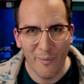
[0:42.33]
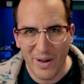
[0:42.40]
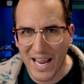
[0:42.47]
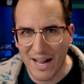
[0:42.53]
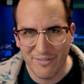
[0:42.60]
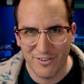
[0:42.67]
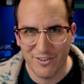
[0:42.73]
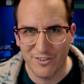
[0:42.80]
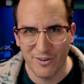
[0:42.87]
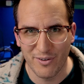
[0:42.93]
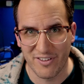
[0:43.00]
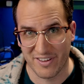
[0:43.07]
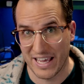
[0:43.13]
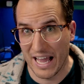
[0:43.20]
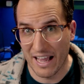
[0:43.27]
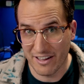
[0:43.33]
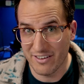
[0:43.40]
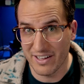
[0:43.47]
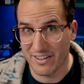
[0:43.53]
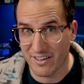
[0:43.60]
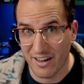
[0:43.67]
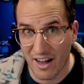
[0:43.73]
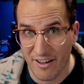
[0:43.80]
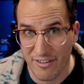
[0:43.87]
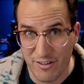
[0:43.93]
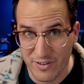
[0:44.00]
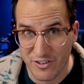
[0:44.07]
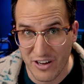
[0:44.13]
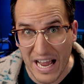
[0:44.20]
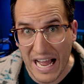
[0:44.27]
we have to do is calculate the cost of
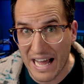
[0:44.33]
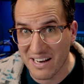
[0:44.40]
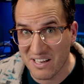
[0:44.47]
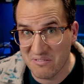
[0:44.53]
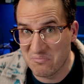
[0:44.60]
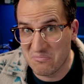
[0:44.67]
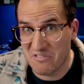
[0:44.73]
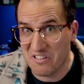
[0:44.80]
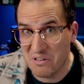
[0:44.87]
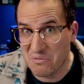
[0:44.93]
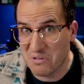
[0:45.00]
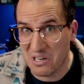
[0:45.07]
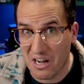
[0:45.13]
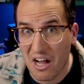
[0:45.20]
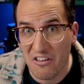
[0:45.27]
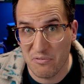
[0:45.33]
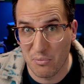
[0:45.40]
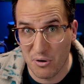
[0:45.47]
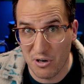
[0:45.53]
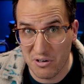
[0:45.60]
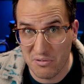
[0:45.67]
each ad and see what costs more.